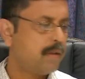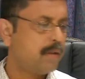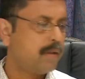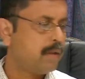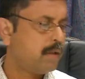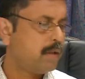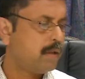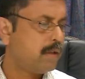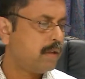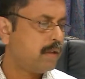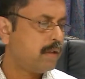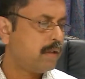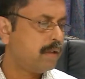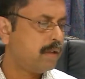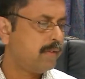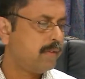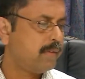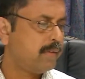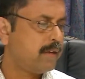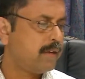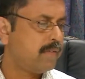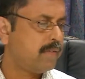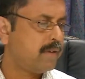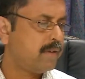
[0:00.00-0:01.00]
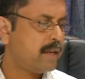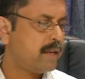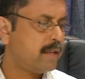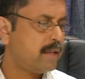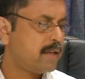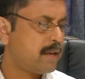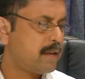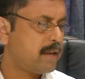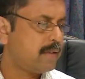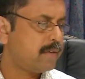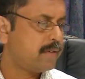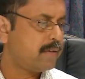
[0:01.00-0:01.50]
Selvaraj
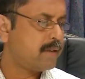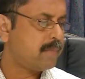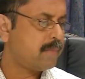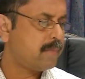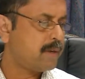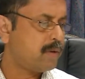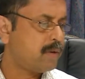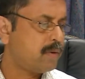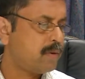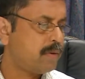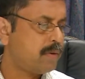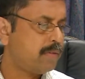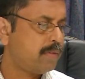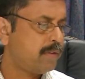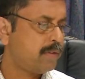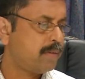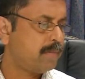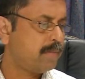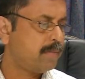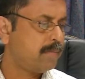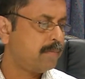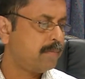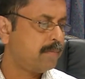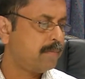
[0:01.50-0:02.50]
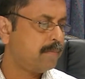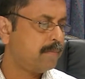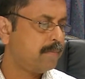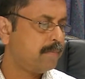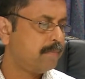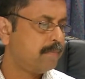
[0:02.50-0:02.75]
asked about some